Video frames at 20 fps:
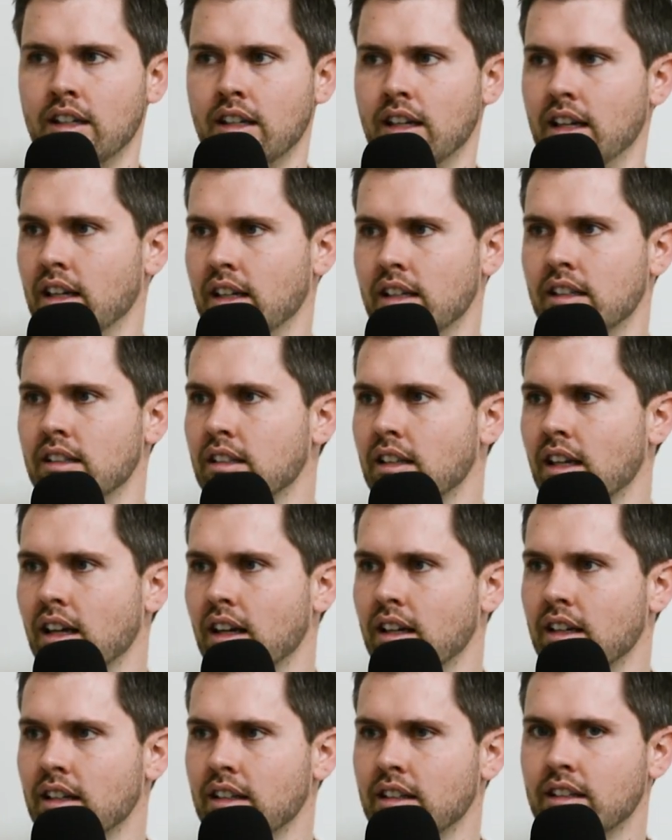And
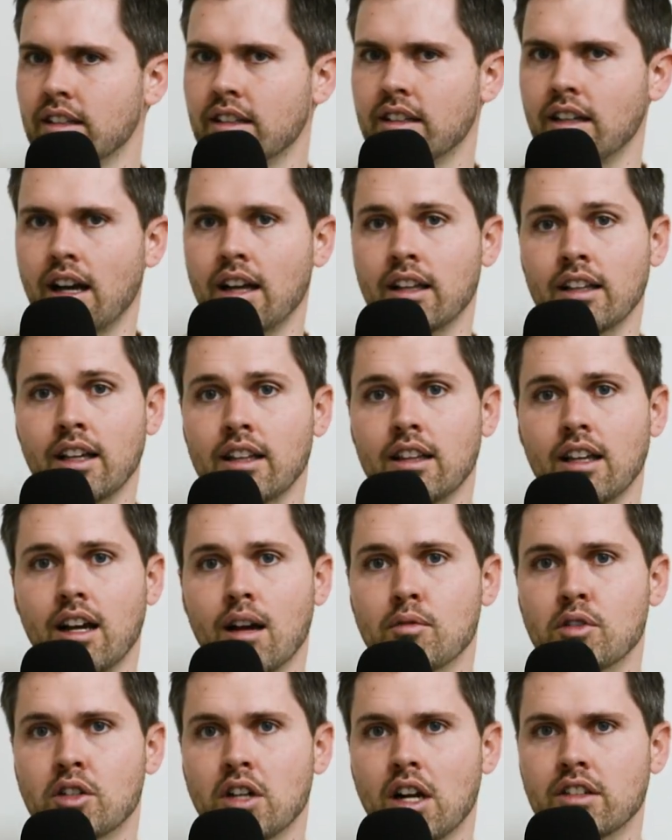uh, I like the
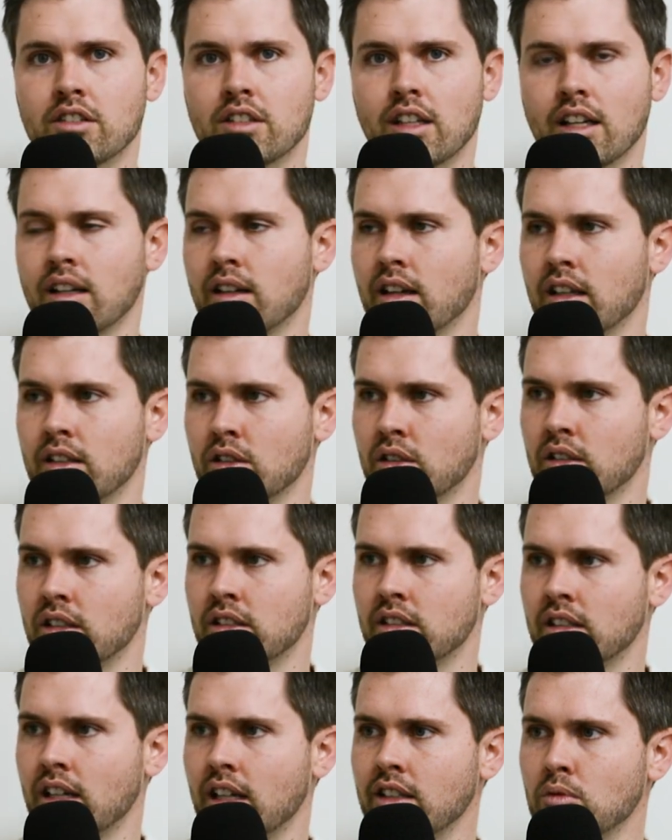arbitrage thing. It's a
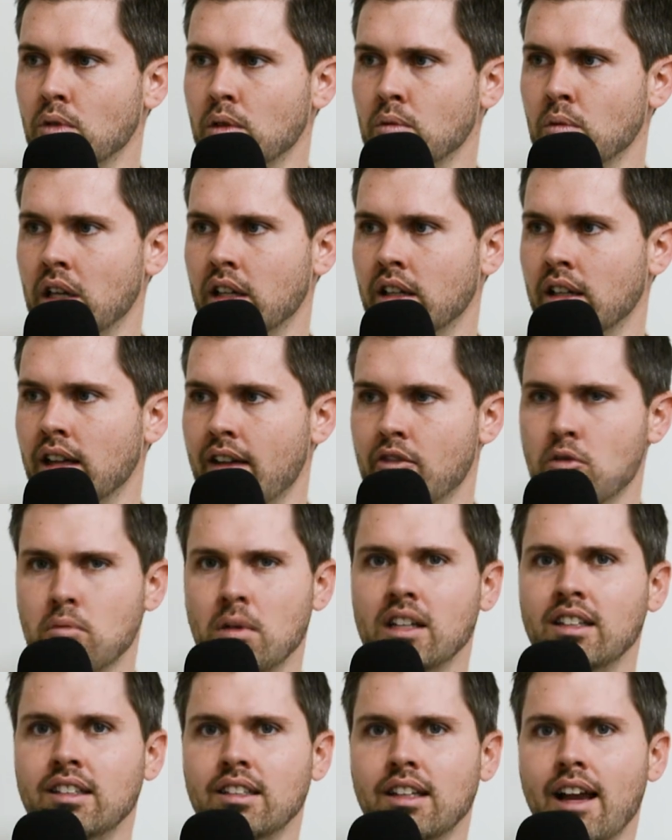it's a nice win-win.
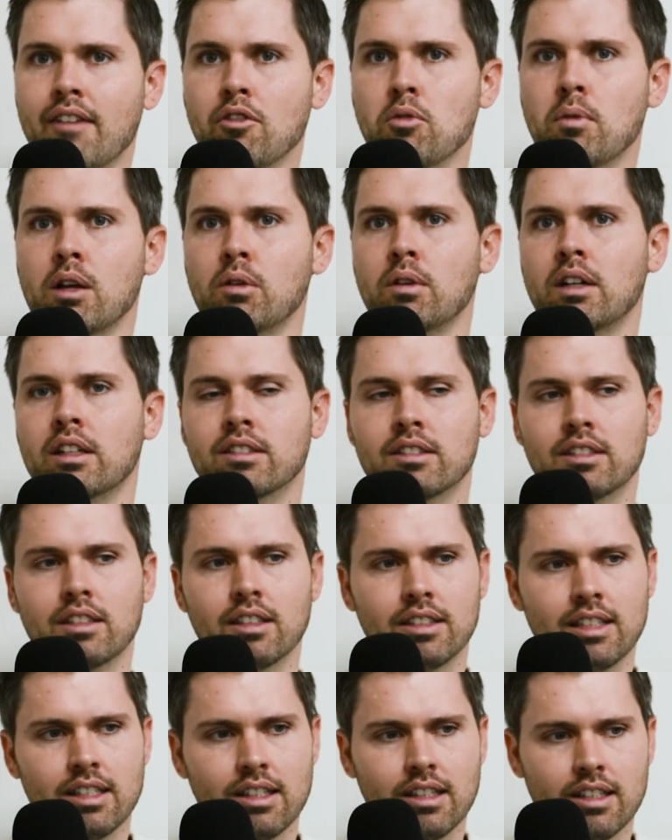Everybody it's, everybody wins. The
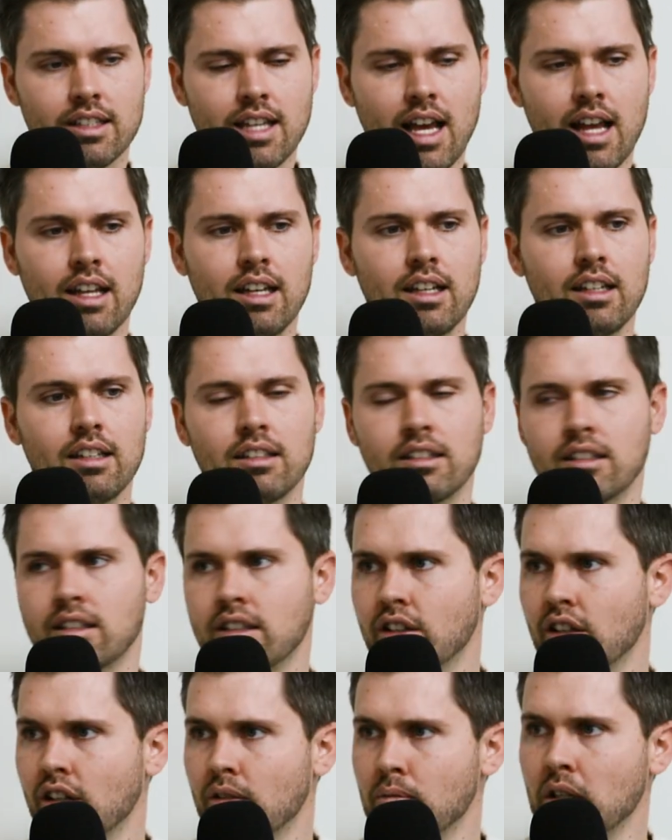the tenant,
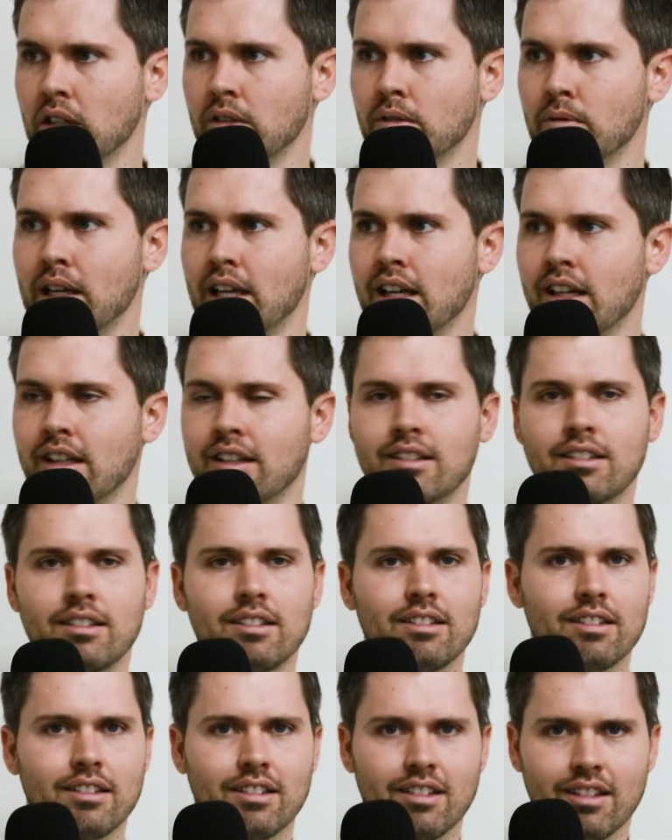the middleman,
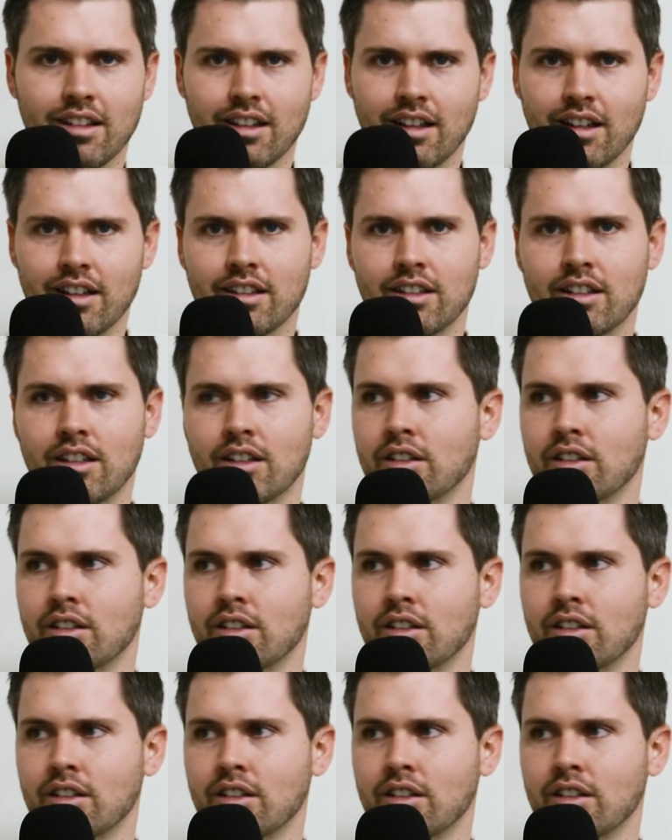the the